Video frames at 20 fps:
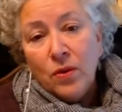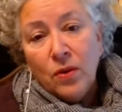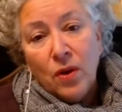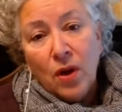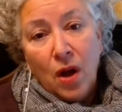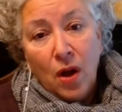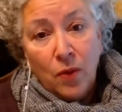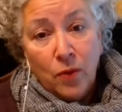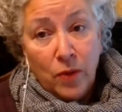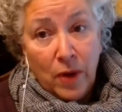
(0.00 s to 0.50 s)

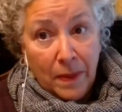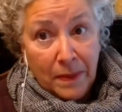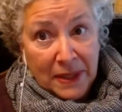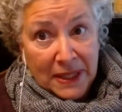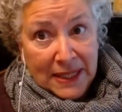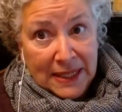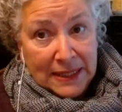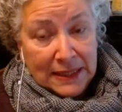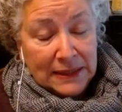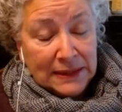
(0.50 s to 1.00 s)

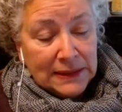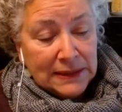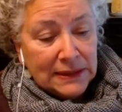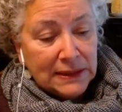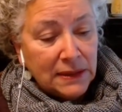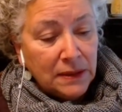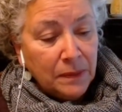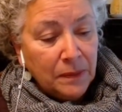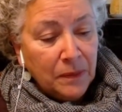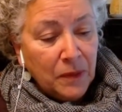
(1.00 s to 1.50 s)
remedies
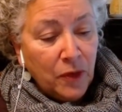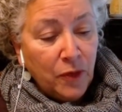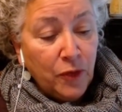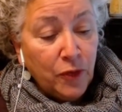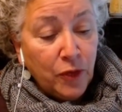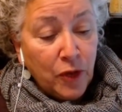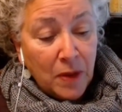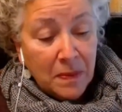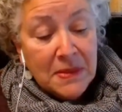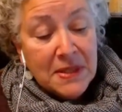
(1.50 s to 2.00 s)

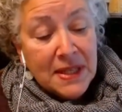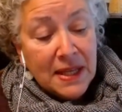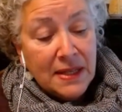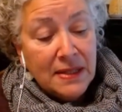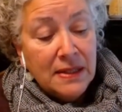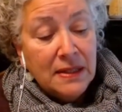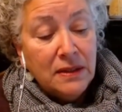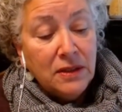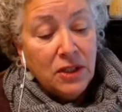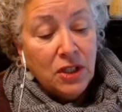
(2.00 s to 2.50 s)
from St.
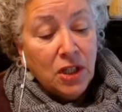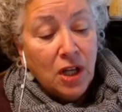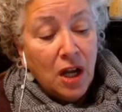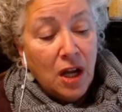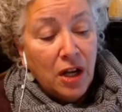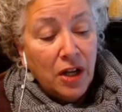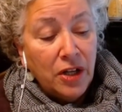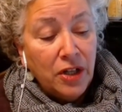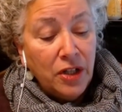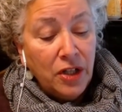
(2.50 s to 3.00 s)

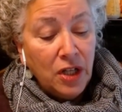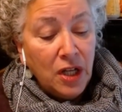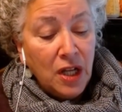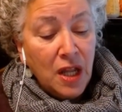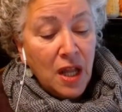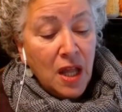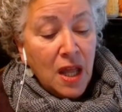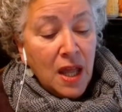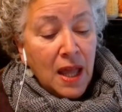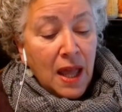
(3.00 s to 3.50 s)
Hildegard.
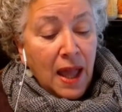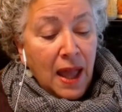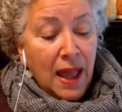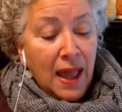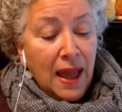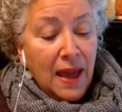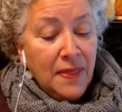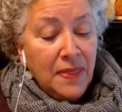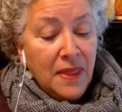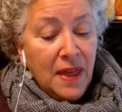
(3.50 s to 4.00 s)

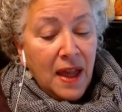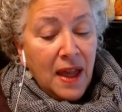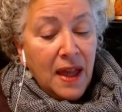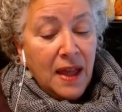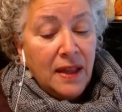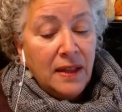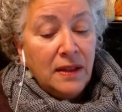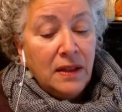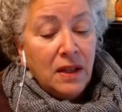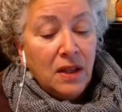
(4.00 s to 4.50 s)
And
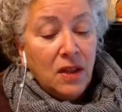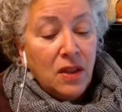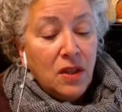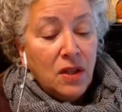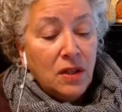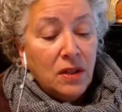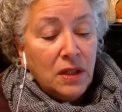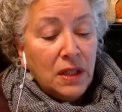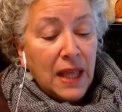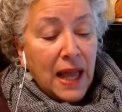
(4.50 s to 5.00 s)
then the
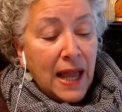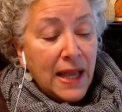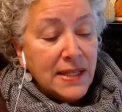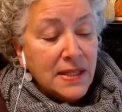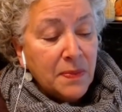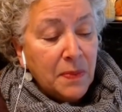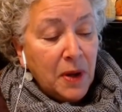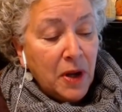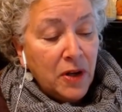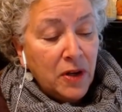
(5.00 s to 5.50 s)
last
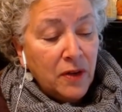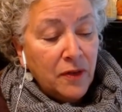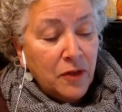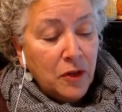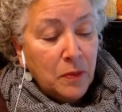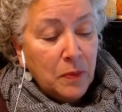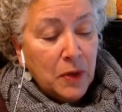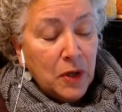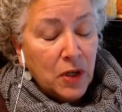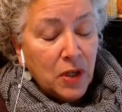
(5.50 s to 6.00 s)
part of the
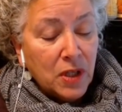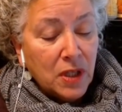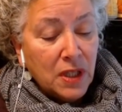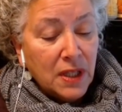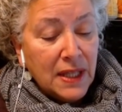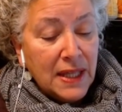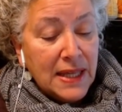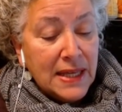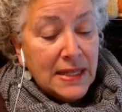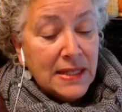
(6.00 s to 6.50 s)
book
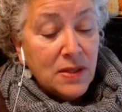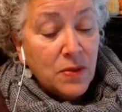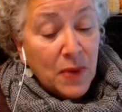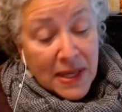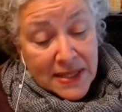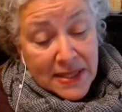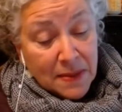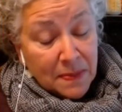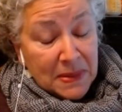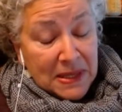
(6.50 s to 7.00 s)
is
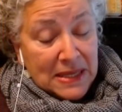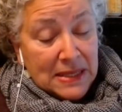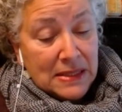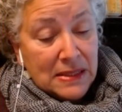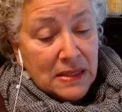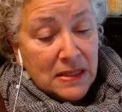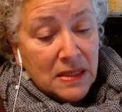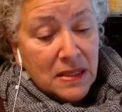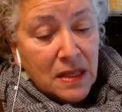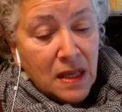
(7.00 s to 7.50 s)

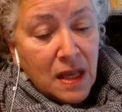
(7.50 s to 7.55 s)
recipes.